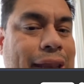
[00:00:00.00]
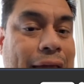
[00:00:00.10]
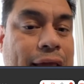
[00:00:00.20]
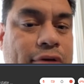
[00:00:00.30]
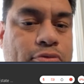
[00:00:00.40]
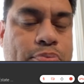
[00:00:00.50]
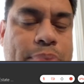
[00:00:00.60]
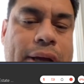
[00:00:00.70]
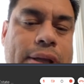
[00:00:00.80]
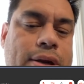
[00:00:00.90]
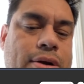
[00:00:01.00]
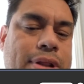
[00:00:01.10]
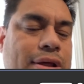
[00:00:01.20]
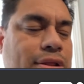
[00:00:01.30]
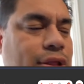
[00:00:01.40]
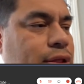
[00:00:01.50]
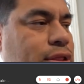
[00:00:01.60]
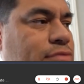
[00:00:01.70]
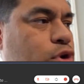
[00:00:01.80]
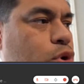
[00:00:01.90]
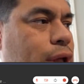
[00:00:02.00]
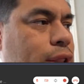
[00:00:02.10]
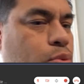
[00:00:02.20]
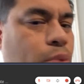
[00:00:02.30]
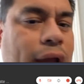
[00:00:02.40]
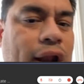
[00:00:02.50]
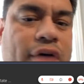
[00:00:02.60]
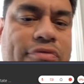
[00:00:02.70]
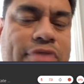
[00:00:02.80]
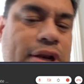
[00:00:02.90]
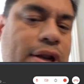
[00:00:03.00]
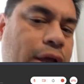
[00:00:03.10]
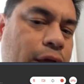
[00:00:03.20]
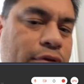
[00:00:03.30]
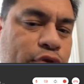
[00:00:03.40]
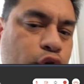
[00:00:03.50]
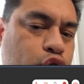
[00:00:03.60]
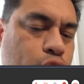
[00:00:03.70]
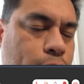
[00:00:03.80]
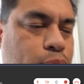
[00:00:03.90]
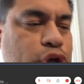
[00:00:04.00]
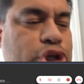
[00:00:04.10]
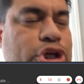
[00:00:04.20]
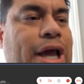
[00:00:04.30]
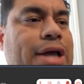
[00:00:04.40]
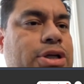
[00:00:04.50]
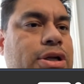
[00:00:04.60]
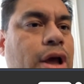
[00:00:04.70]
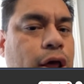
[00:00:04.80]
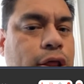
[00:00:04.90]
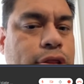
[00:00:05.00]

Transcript: negative, but they view it as a write off and future appreciation.